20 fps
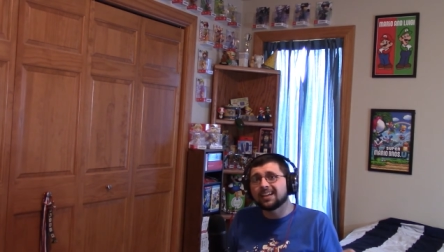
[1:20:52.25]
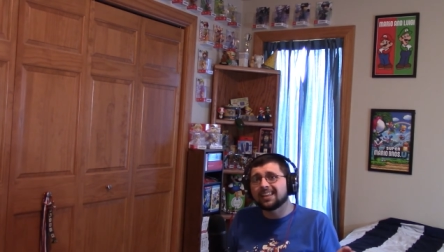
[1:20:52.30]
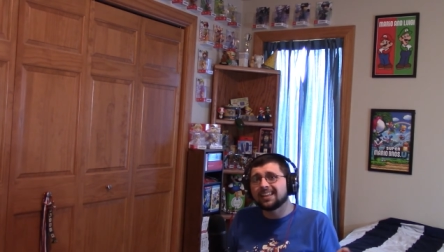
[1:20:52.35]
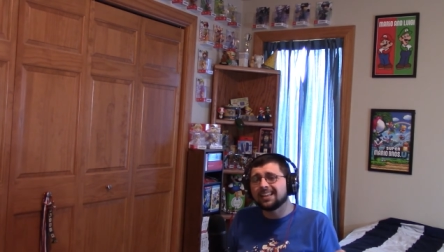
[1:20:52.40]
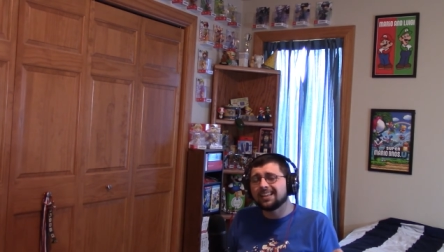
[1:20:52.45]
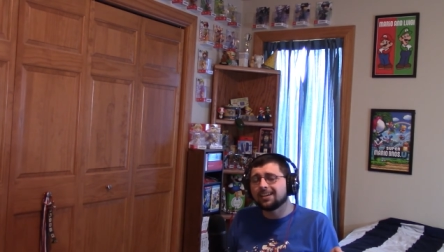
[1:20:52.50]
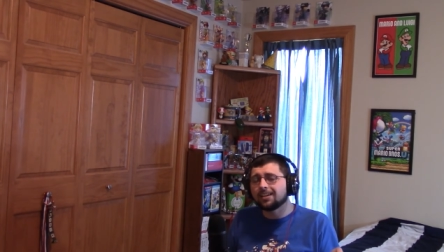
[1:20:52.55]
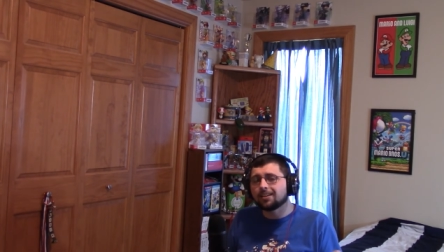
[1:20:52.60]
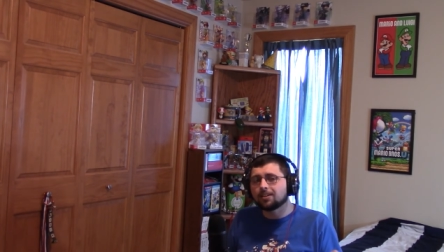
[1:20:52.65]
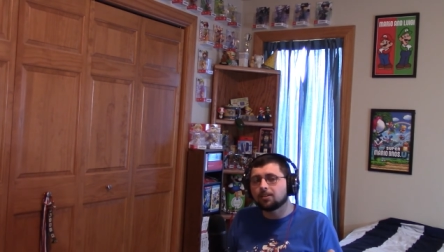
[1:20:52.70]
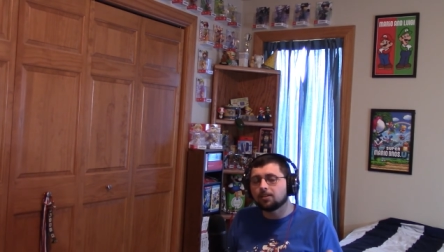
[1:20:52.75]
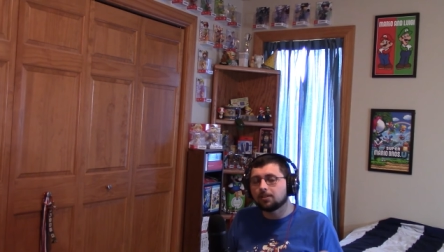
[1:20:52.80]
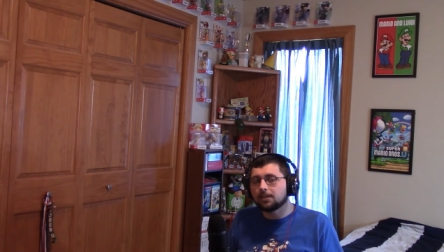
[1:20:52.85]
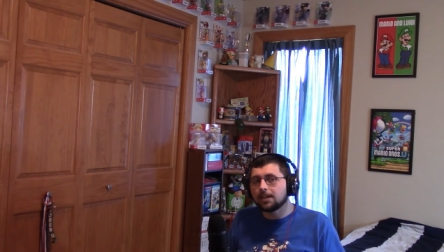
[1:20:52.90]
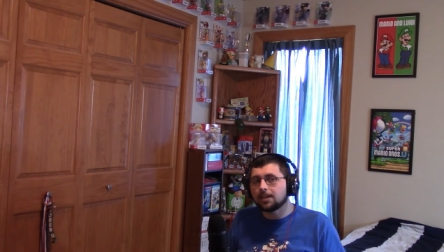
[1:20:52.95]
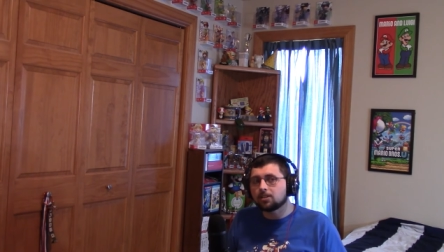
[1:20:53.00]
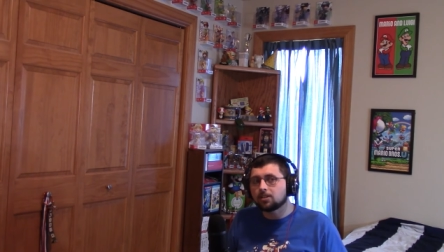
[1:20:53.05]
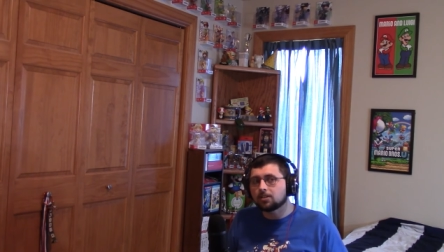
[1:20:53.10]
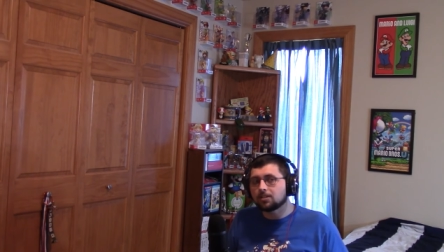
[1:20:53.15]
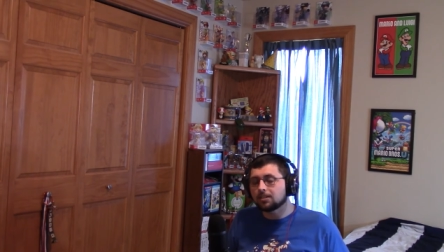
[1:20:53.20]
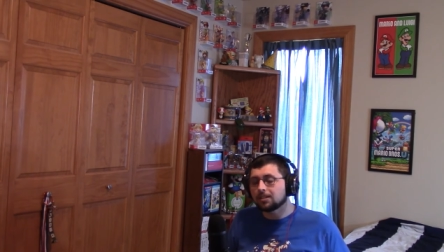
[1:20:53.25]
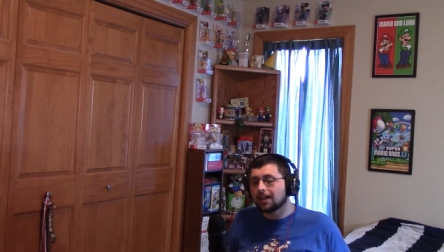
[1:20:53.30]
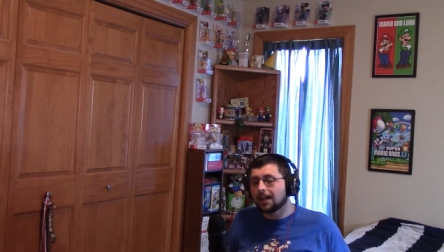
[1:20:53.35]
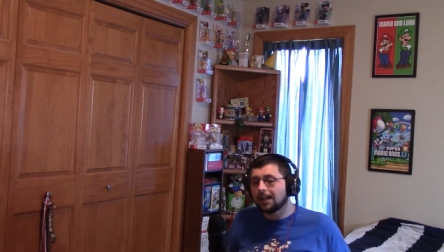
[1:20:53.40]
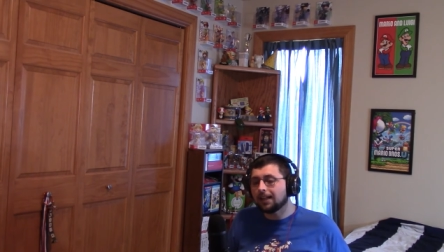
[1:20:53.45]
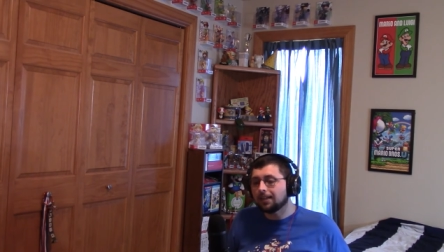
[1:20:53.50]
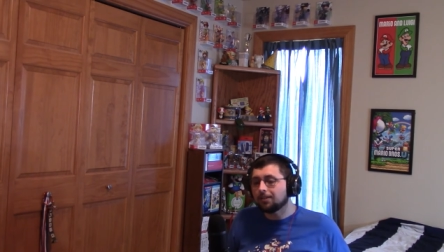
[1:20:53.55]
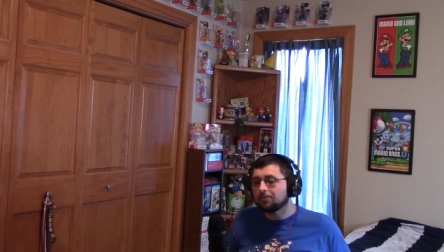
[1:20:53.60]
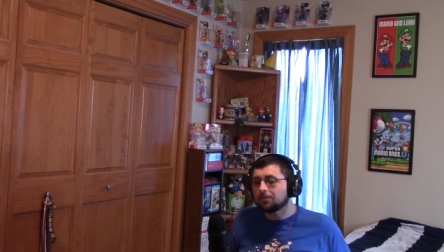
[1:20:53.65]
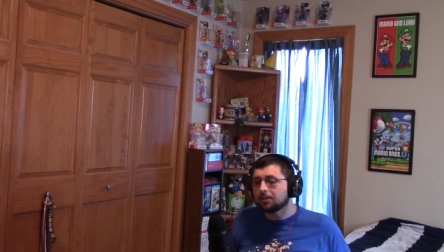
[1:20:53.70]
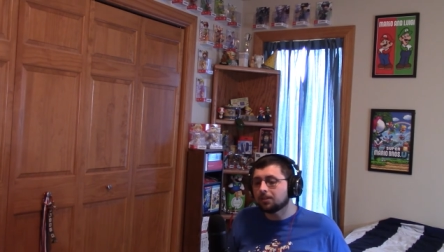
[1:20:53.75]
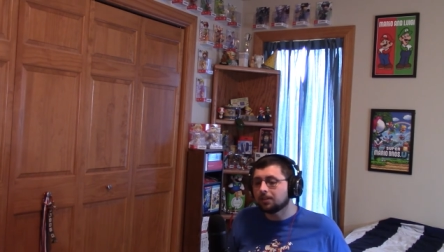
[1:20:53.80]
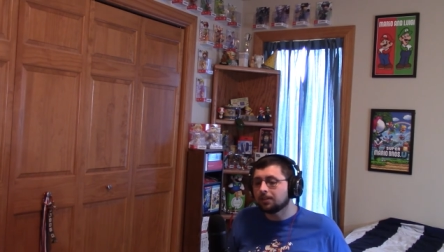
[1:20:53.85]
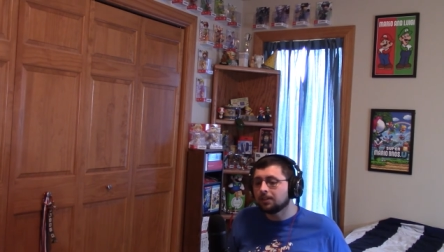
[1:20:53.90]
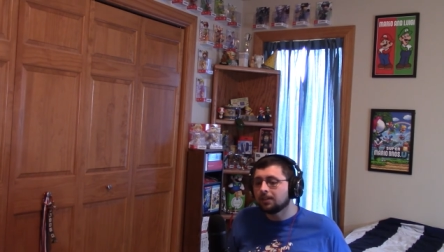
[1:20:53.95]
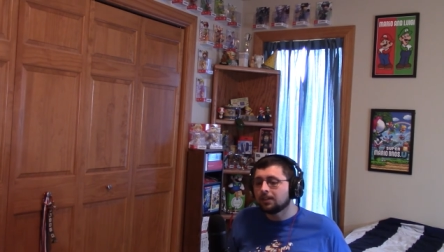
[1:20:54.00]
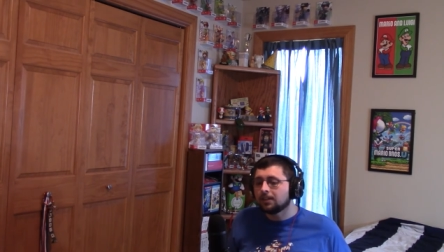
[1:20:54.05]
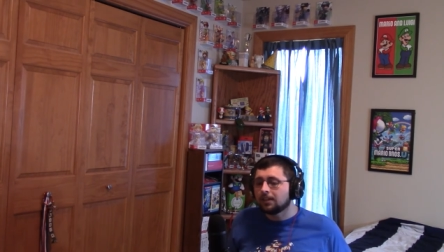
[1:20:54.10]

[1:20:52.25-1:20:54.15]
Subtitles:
I think the other location's in Hollywood.